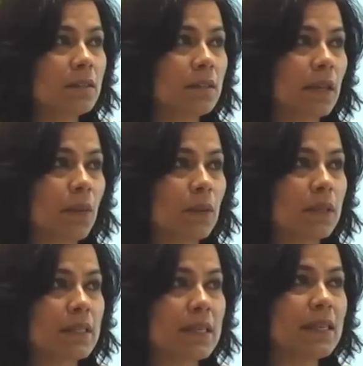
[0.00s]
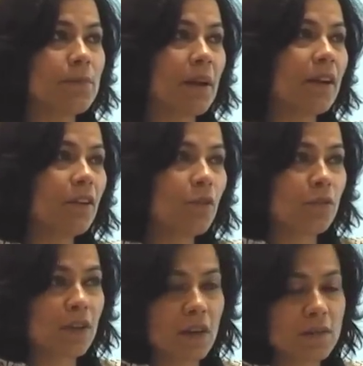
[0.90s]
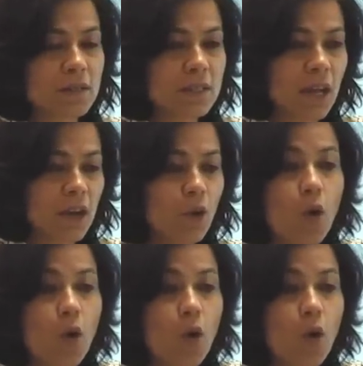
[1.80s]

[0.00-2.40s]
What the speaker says: say whether it's independent of the current scenario